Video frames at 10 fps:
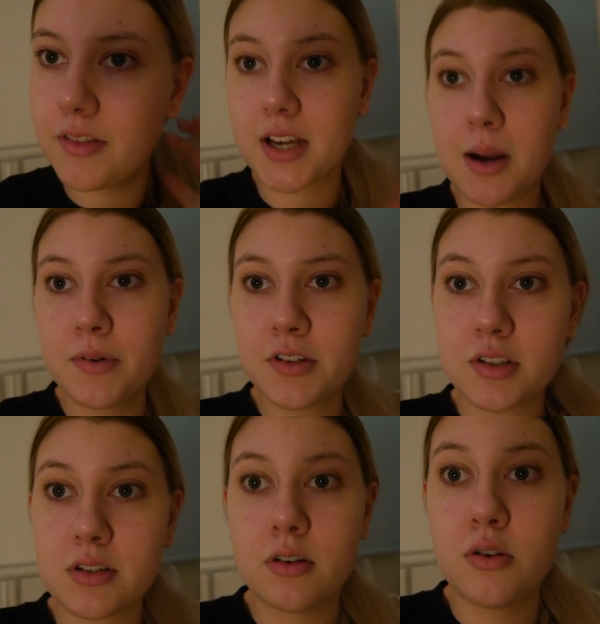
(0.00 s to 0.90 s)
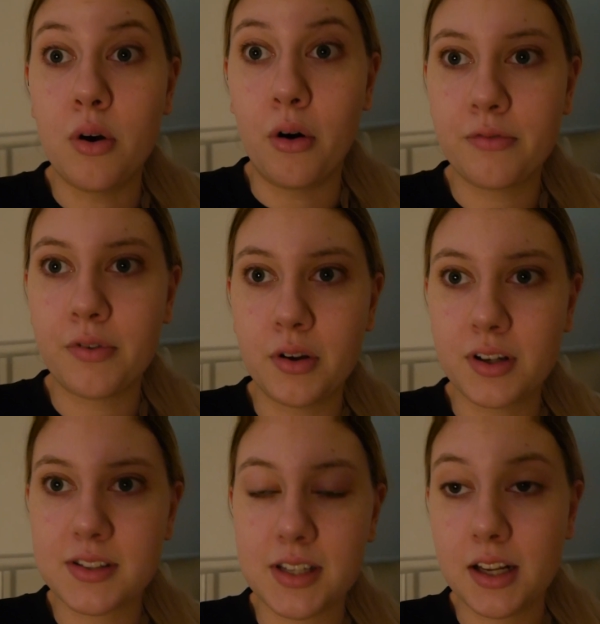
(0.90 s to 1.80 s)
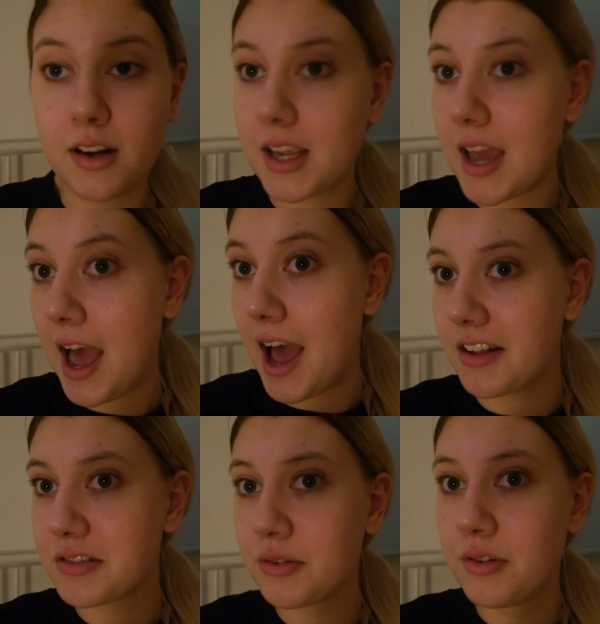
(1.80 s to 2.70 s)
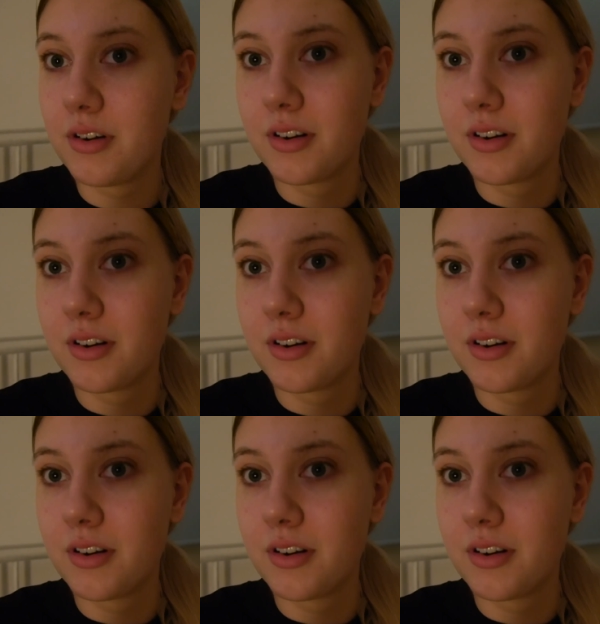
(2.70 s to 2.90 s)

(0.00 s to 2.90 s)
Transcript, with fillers: the camera's just not focusing like at all.